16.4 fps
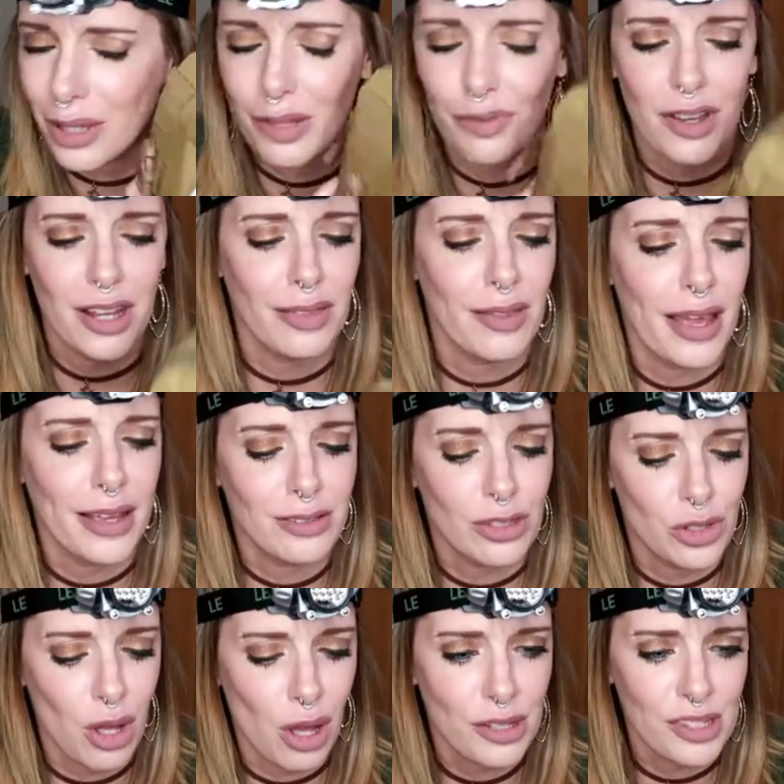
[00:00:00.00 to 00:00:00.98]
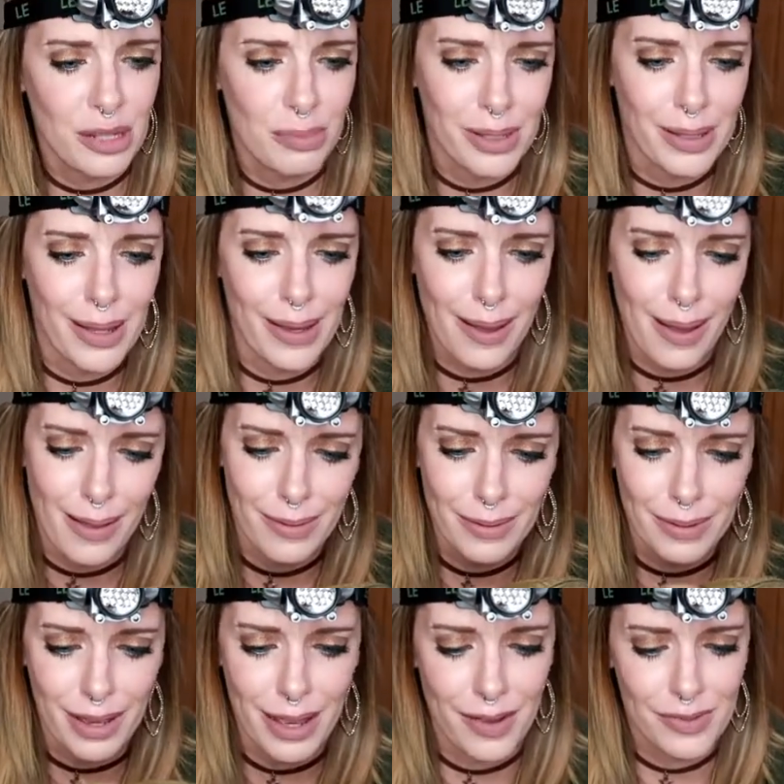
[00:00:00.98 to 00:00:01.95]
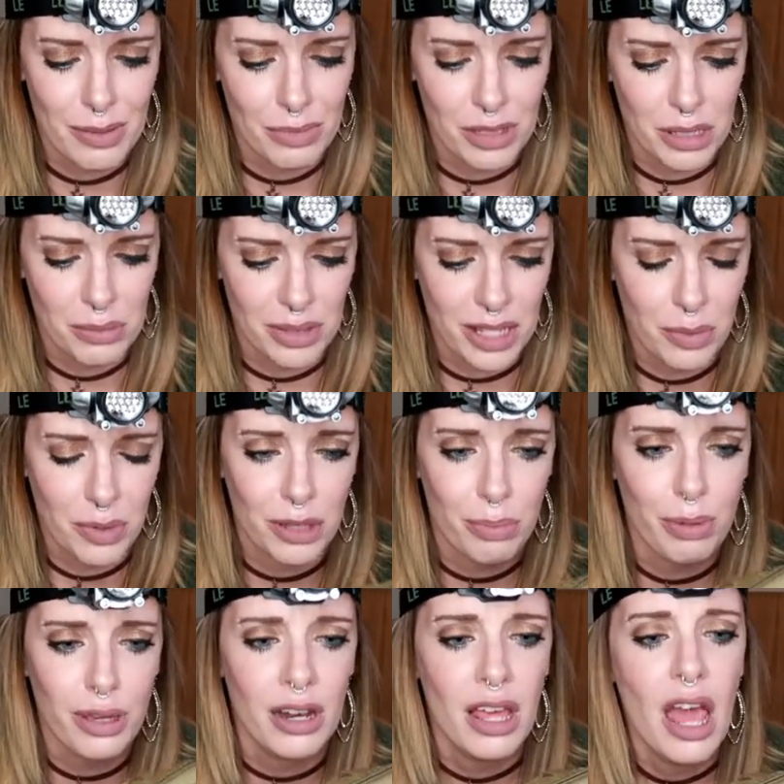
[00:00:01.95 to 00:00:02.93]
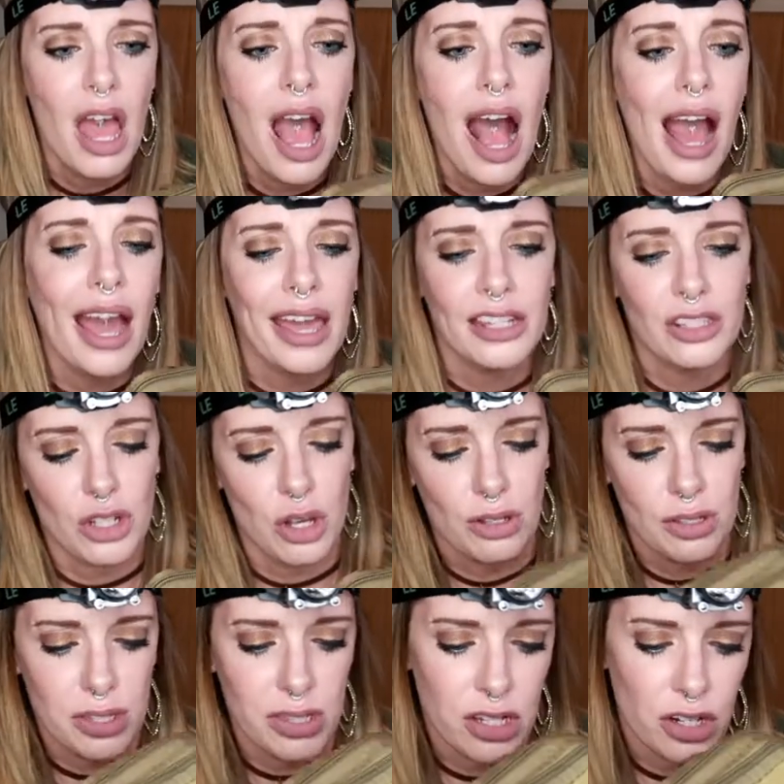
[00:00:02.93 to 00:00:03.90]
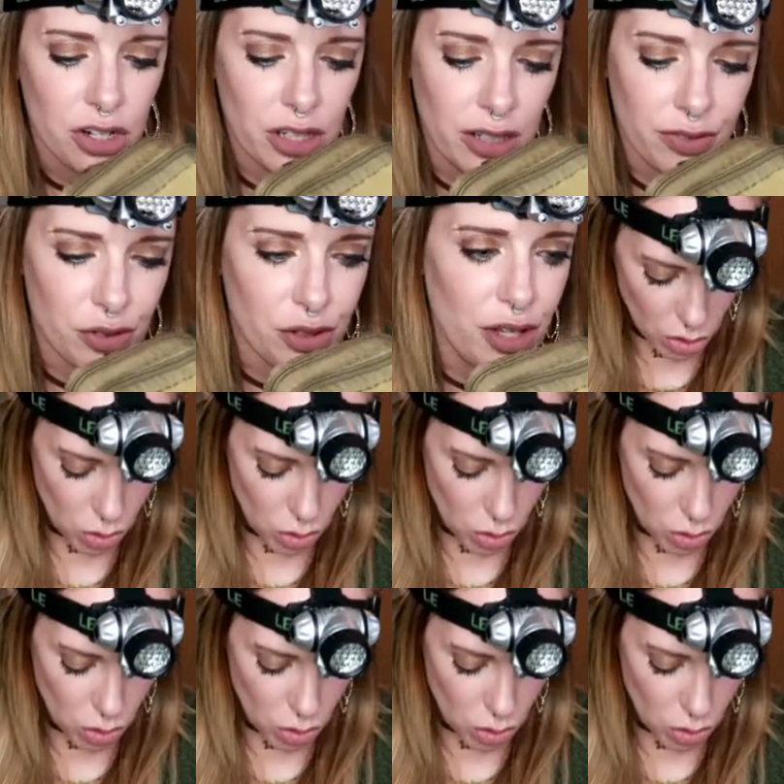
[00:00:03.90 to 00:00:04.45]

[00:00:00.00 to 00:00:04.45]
If I liked dolls, I'd be like, oh, look, I have something to play with. But I hate dolls. They're evil.